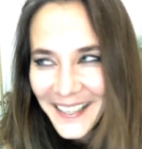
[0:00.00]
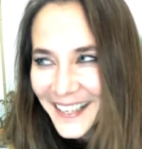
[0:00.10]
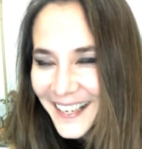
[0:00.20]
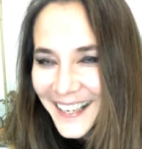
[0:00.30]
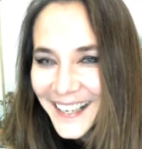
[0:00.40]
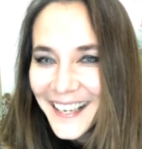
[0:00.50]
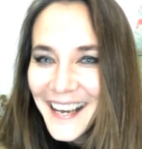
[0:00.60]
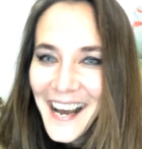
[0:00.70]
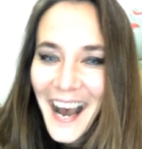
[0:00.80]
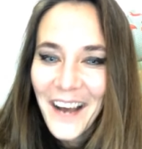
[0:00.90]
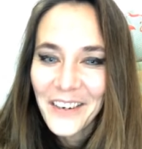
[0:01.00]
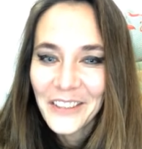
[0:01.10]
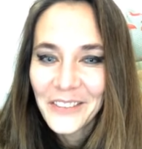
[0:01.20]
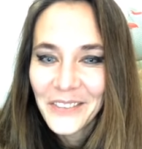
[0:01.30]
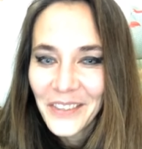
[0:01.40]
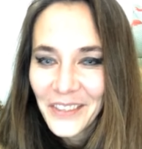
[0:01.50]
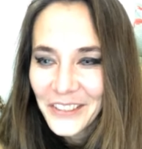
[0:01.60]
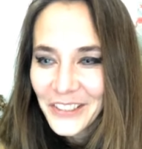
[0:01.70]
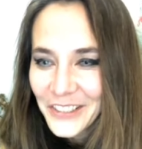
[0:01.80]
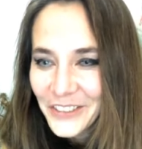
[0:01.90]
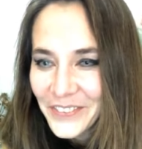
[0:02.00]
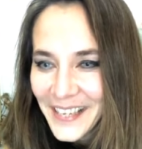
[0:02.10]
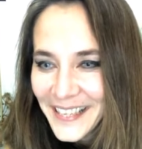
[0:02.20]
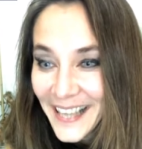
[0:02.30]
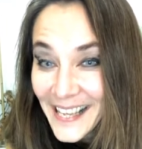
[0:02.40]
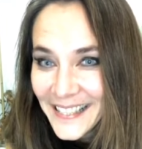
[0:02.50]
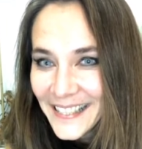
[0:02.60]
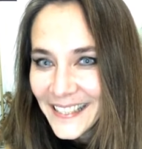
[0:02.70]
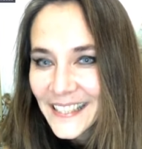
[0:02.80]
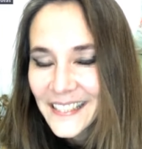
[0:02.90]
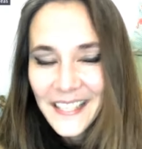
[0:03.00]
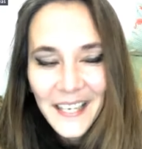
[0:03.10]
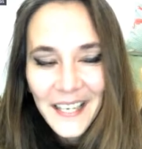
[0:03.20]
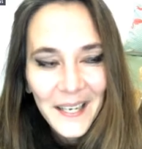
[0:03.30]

I think I want to do all sorts of intensities.